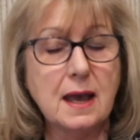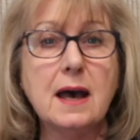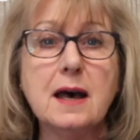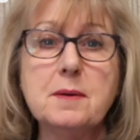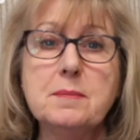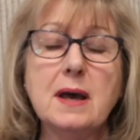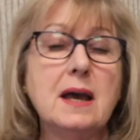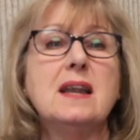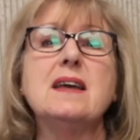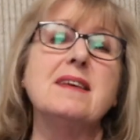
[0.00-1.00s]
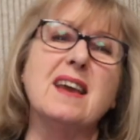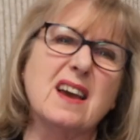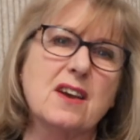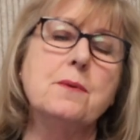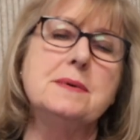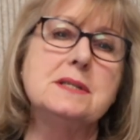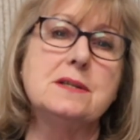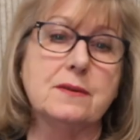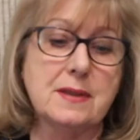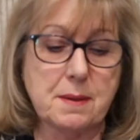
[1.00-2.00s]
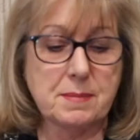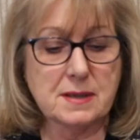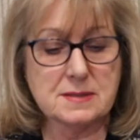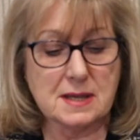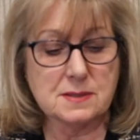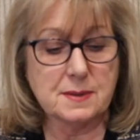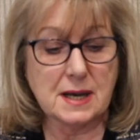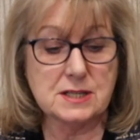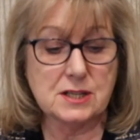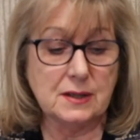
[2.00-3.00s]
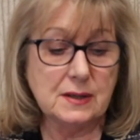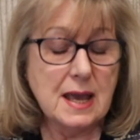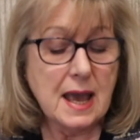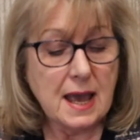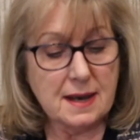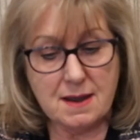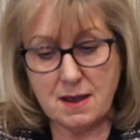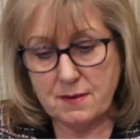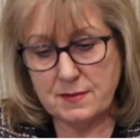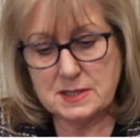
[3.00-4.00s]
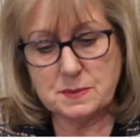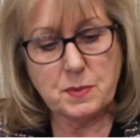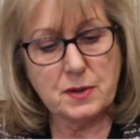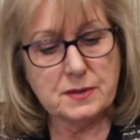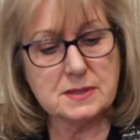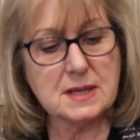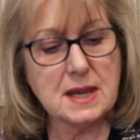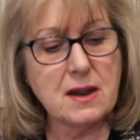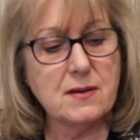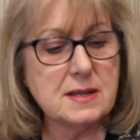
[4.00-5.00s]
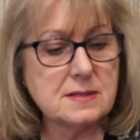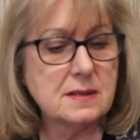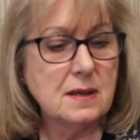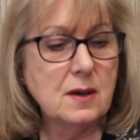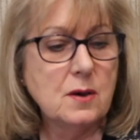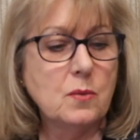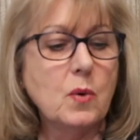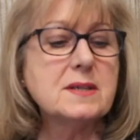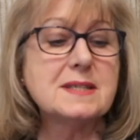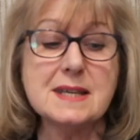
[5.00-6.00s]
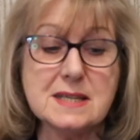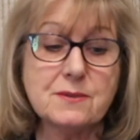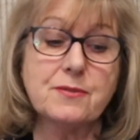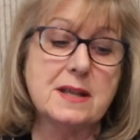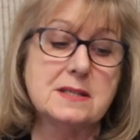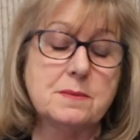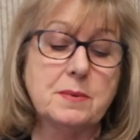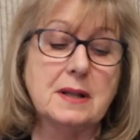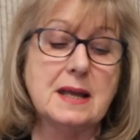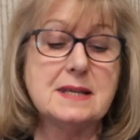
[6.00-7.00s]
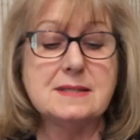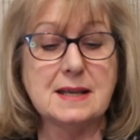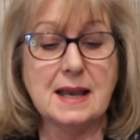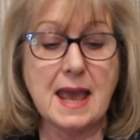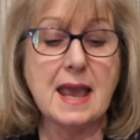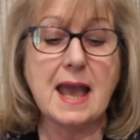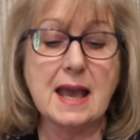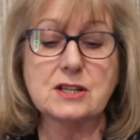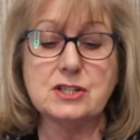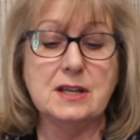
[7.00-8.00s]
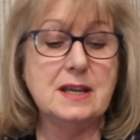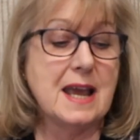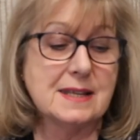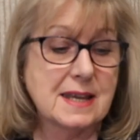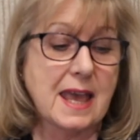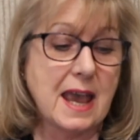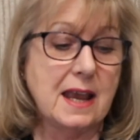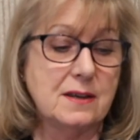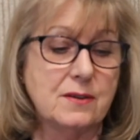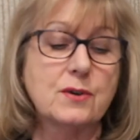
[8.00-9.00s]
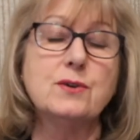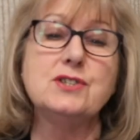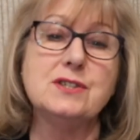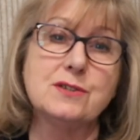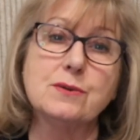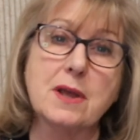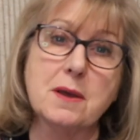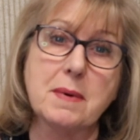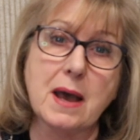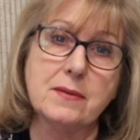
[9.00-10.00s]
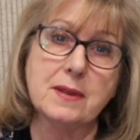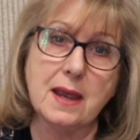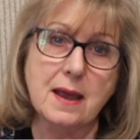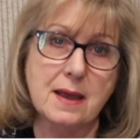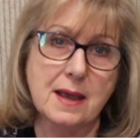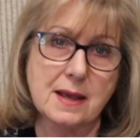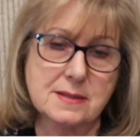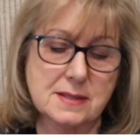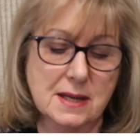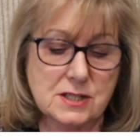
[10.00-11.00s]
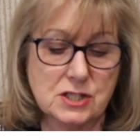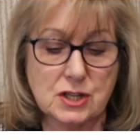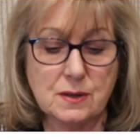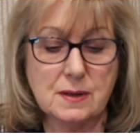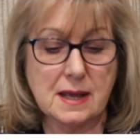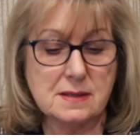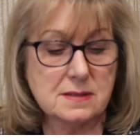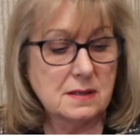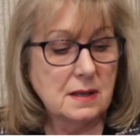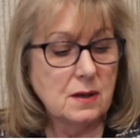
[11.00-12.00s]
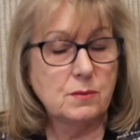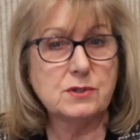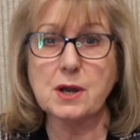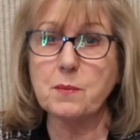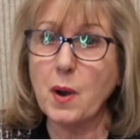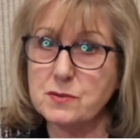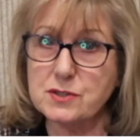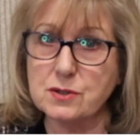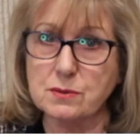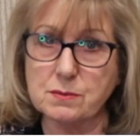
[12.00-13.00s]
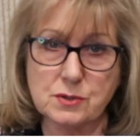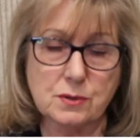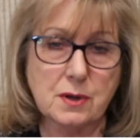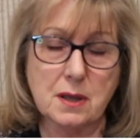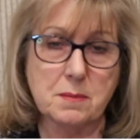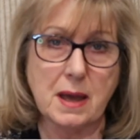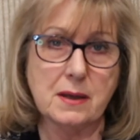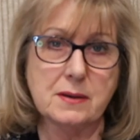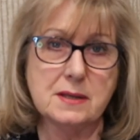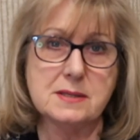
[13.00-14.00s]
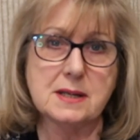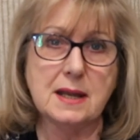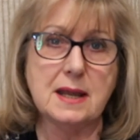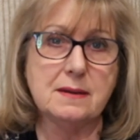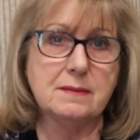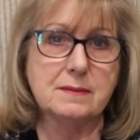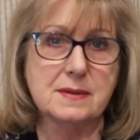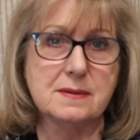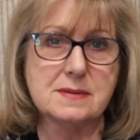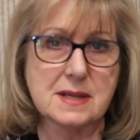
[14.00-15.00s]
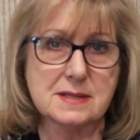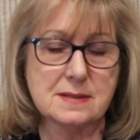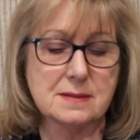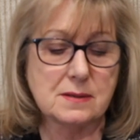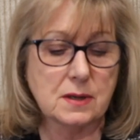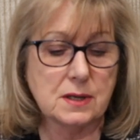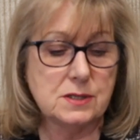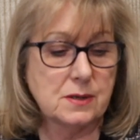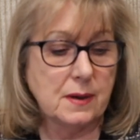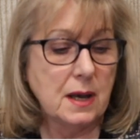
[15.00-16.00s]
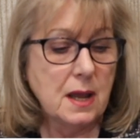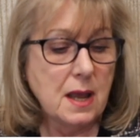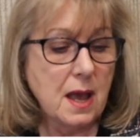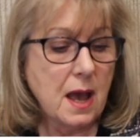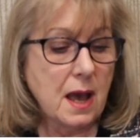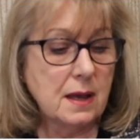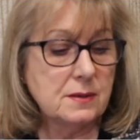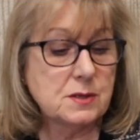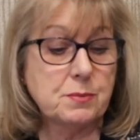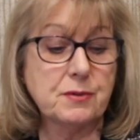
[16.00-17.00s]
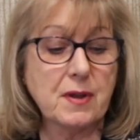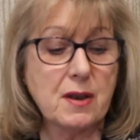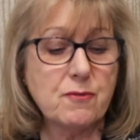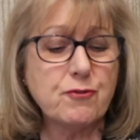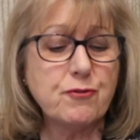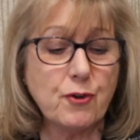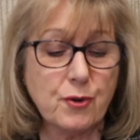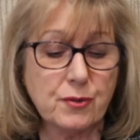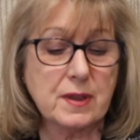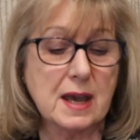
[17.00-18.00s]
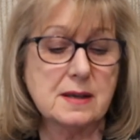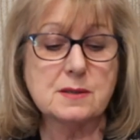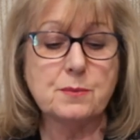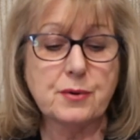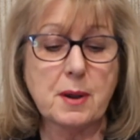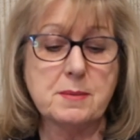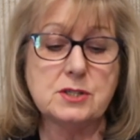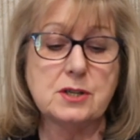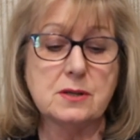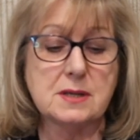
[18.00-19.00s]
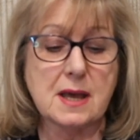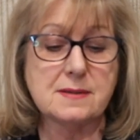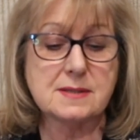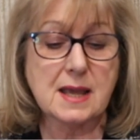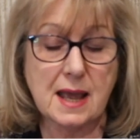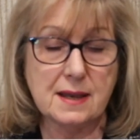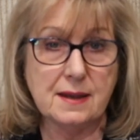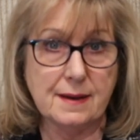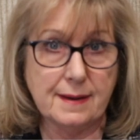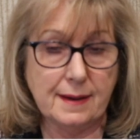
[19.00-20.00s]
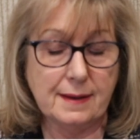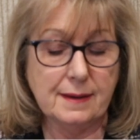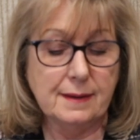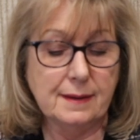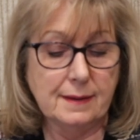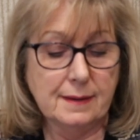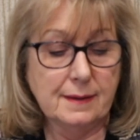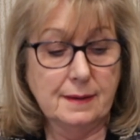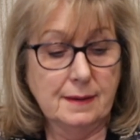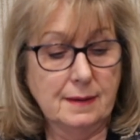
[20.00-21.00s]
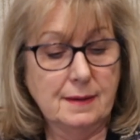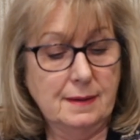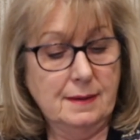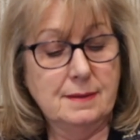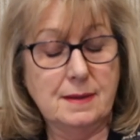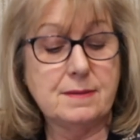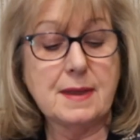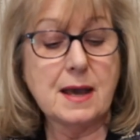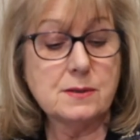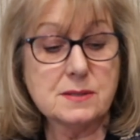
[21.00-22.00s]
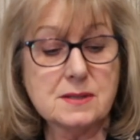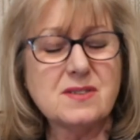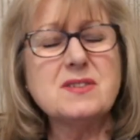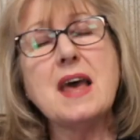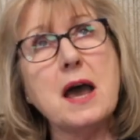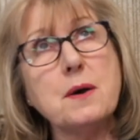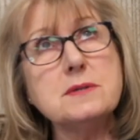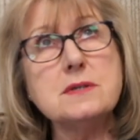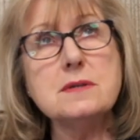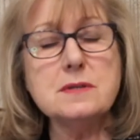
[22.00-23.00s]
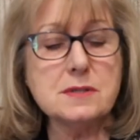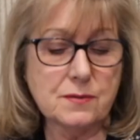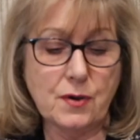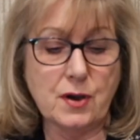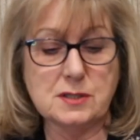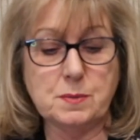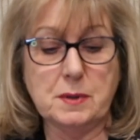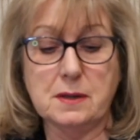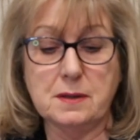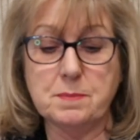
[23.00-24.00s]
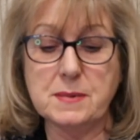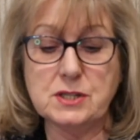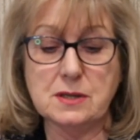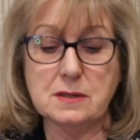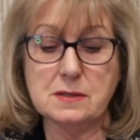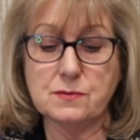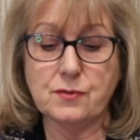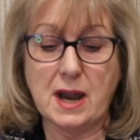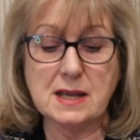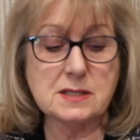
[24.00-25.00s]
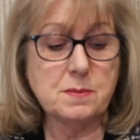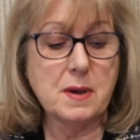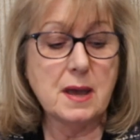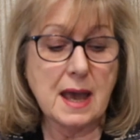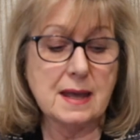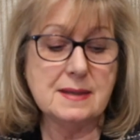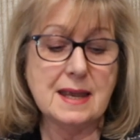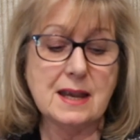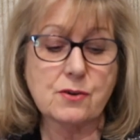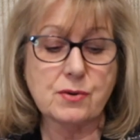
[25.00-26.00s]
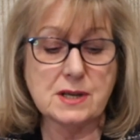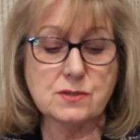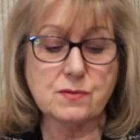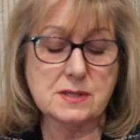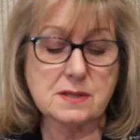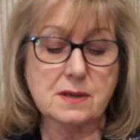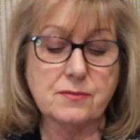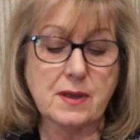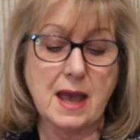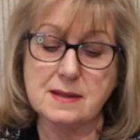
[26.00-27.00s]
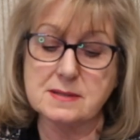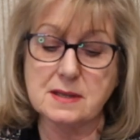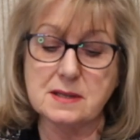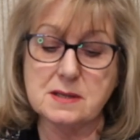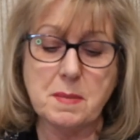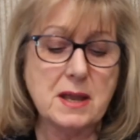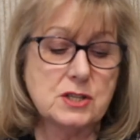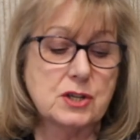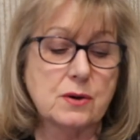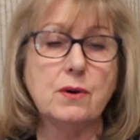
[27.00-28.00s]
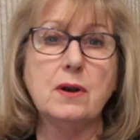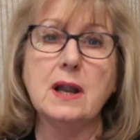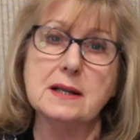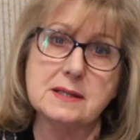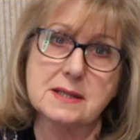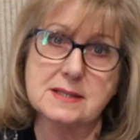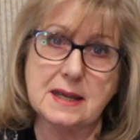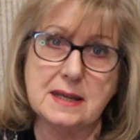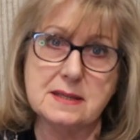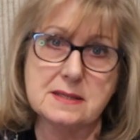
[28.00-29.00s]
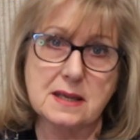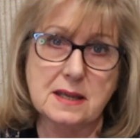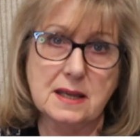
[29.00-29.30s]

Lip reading: And I think I commented on that because that's what I do. And her response here is, what's indefensible is delaying action yet again, because she's talking about the extended ULEZ, which I won't stop talking about until he says he's not going to do it, to prevent 4,000 premature deaths annually, the thousands of hospital admissions for asthma, and the increased risk of cancer, dementia or lung disease.